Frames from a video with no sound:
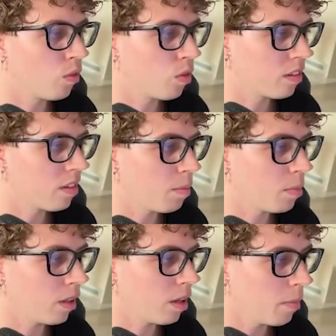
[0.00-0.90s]
For
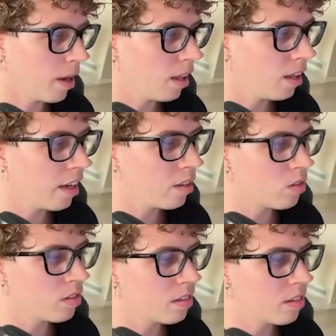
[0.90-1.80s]
example, email
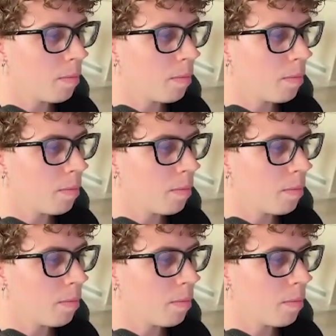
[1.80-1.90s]
addresses,